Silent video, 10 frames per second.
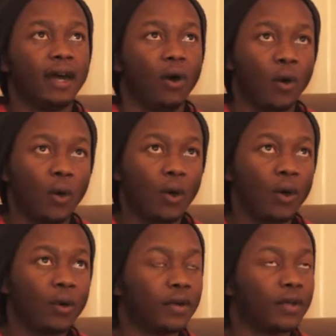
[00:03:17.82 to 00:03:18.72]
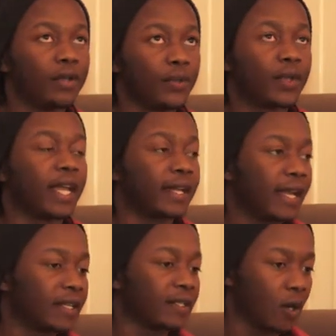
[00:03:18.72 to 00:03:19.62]
or you can
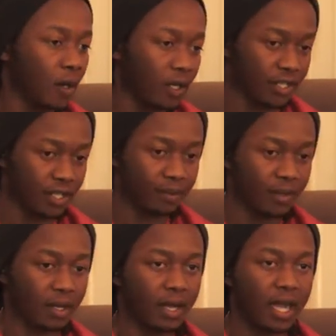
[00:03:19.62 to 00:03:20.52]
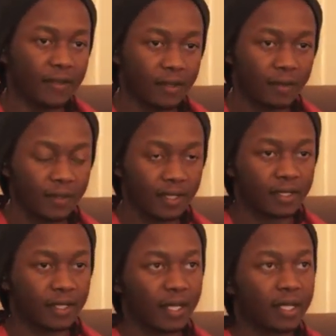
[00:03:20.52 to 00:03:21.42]
get a scholarship, either of these.